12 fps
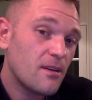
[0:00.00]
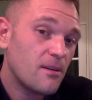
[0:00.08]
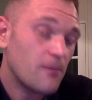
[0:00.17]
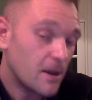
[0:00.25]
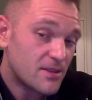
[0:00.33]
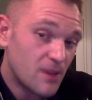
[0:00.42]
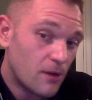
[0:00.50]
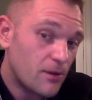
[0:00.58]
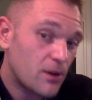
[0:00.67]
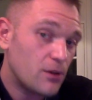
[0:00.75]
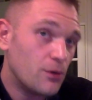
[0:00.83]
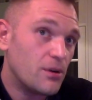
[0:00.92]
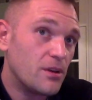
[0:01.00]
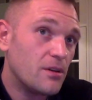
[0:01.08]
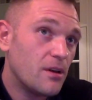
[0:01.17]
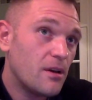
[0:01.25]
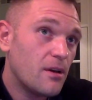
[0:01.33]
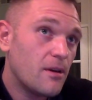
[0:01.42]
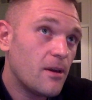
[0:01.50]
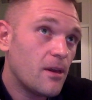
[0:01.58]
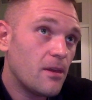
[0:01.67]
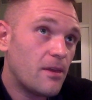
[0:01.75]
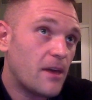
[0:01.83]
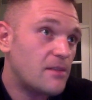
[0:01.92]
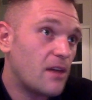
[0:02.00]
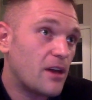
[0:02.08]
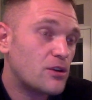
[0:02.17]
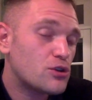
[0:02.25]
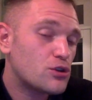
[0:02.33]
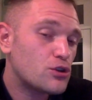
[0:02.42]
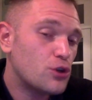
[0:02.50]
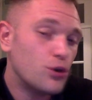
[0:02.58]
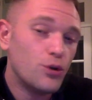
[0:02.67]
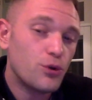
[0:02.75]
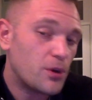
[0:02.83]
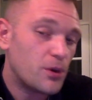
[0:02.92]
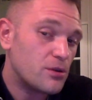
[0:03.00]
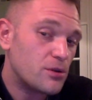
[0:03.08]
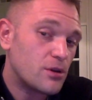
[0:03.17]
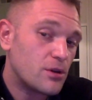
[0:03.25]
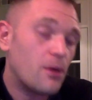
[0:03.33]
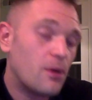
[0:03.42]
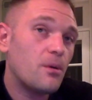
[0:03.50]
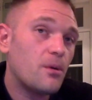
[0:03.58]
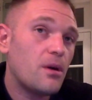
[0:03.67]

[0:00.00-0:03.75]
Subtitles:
myself included, than like 2-3 years ago.